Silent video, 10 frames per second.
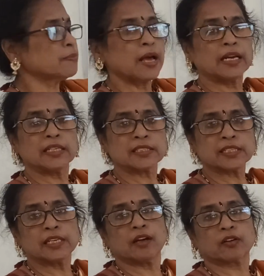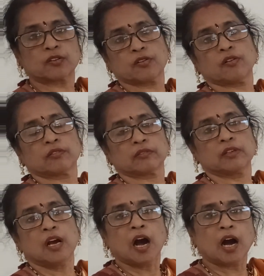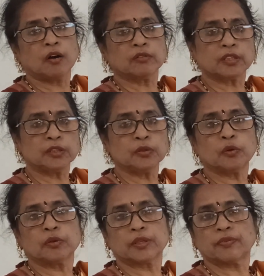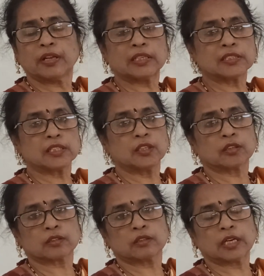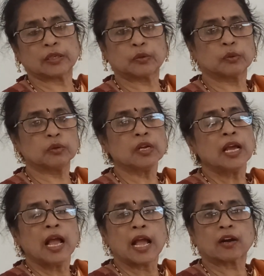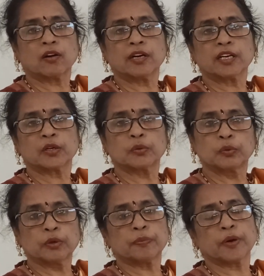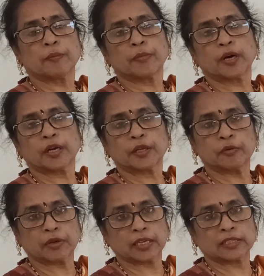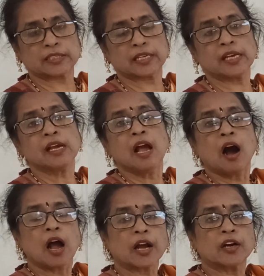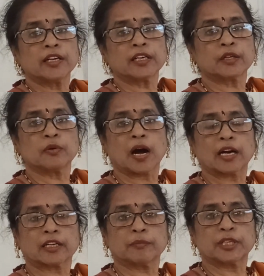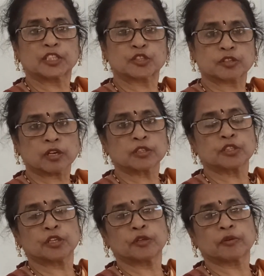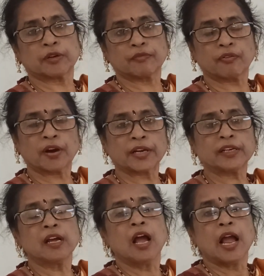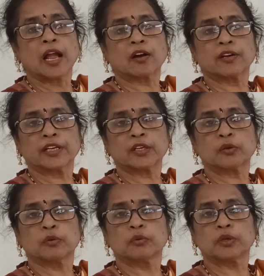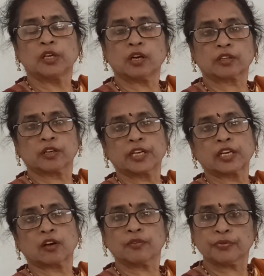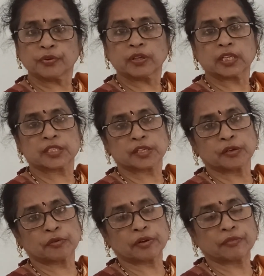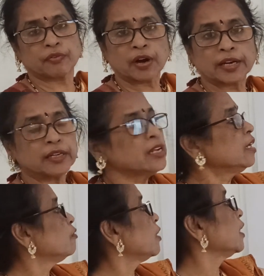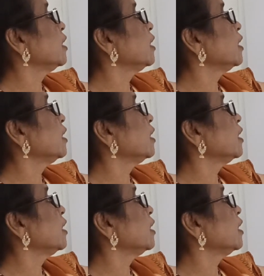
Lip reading: valence electron. How can you know the valence electron? I told, according to group number you can say, according to atomic structure you can find, according to electronic configuration you can find what